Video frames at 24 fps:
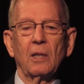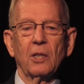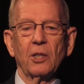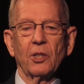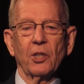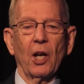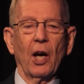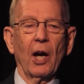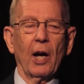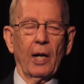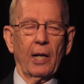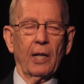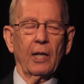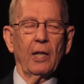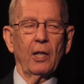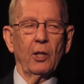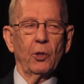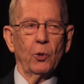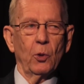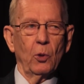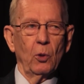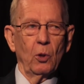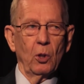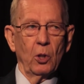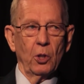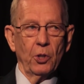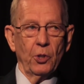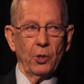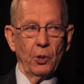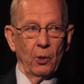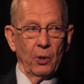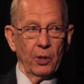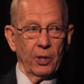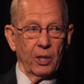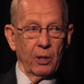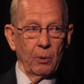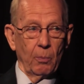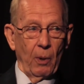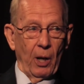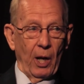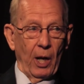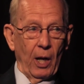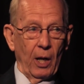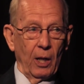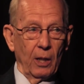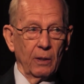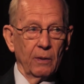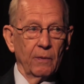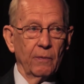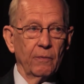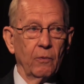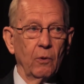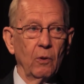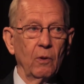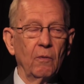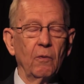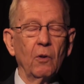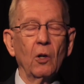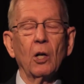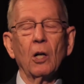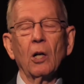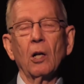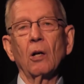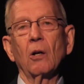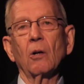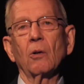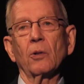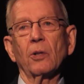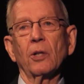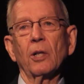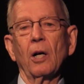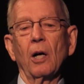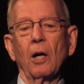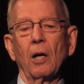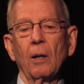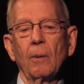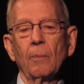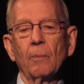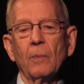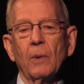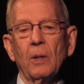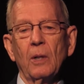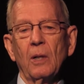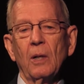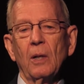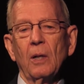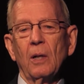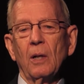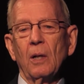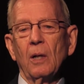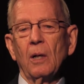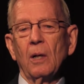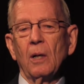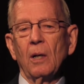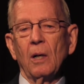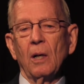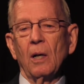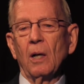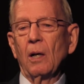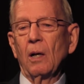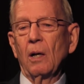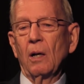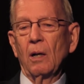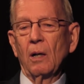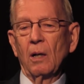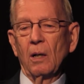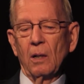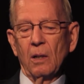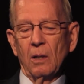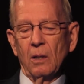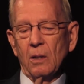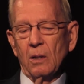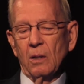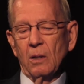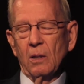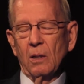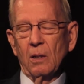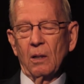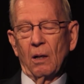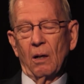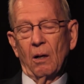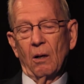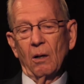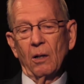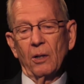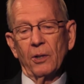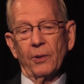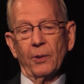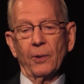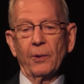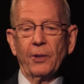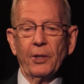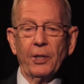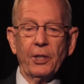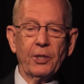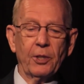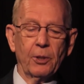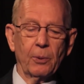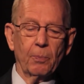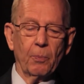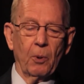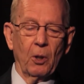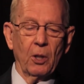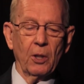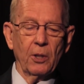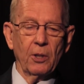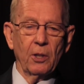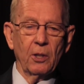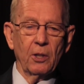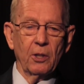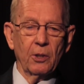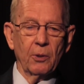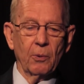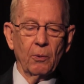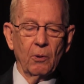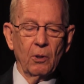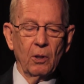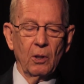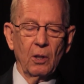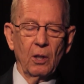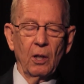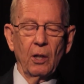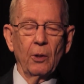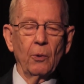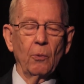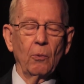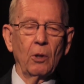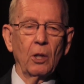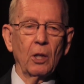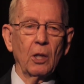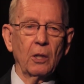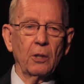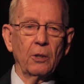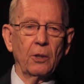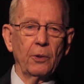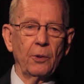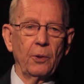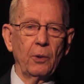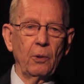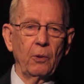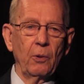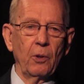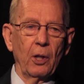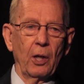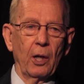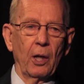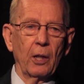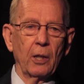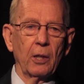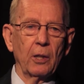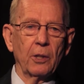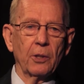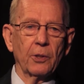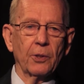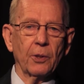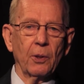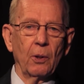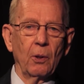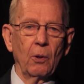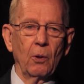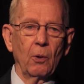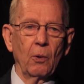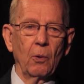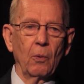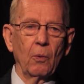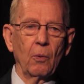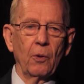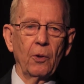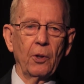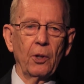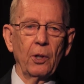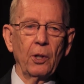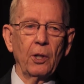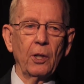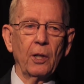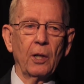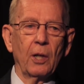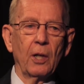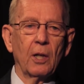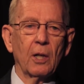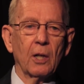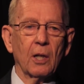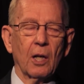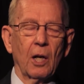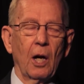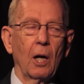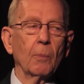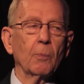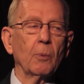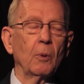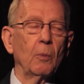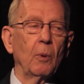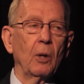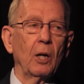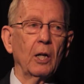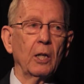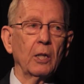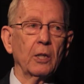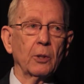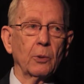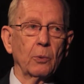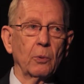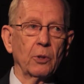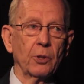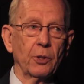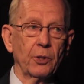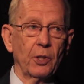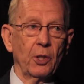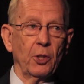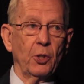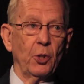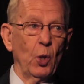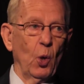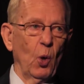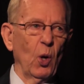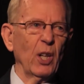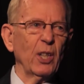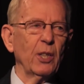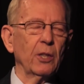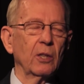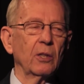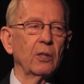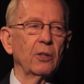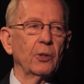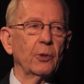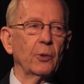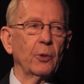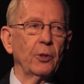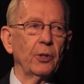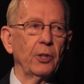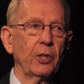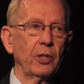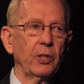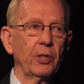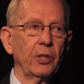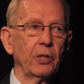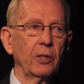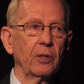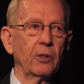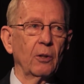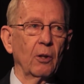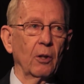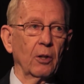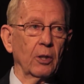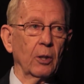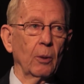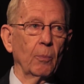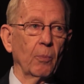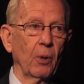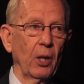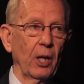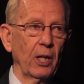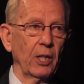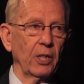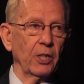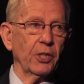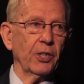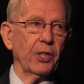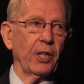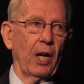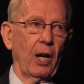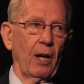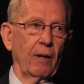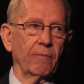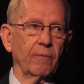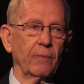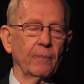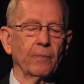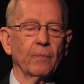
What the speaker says: SAC a truly joint command for a very long time. Our strategic partners were unwilling to do that, and so the compromise was the Joint Strategic Target Planning Staff,